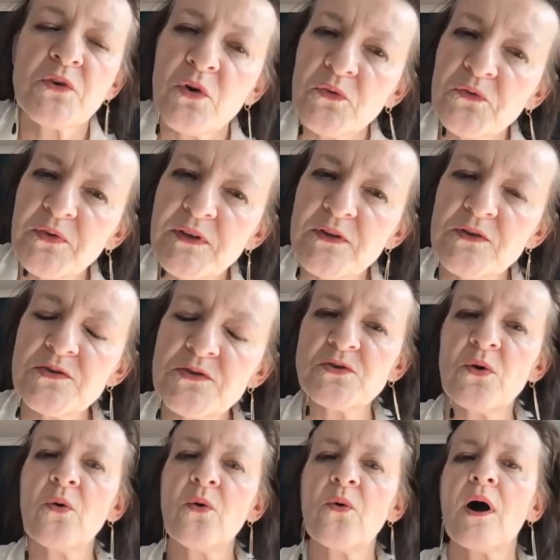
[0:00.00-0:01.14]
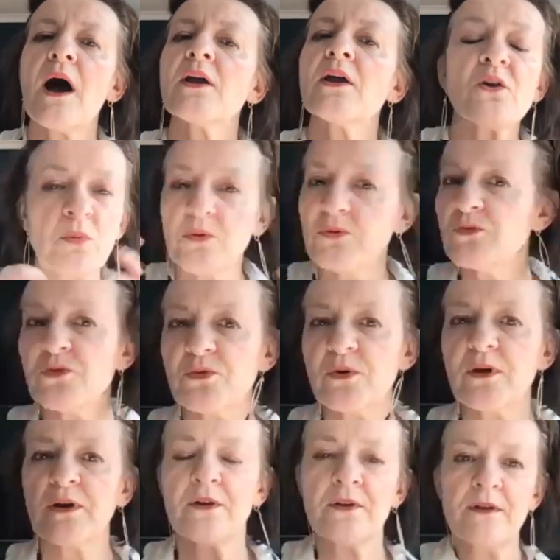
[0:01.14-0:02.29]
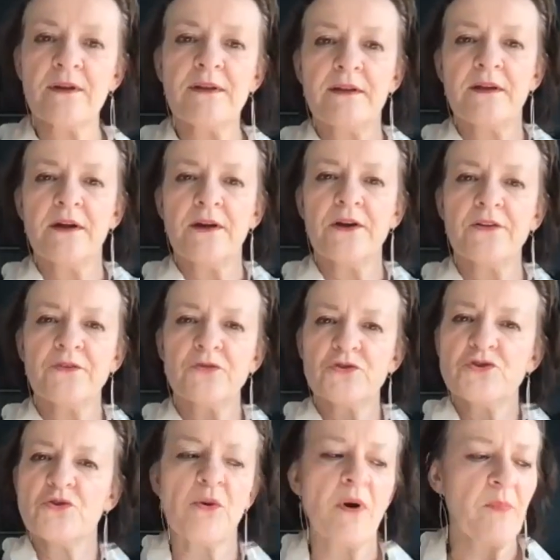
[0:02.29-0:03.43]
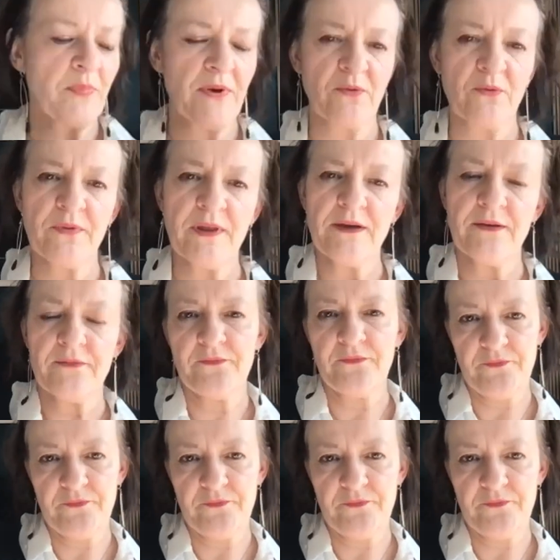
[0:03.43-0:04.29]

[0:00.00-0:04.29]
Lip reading: confidence, or how you want to show up and all that?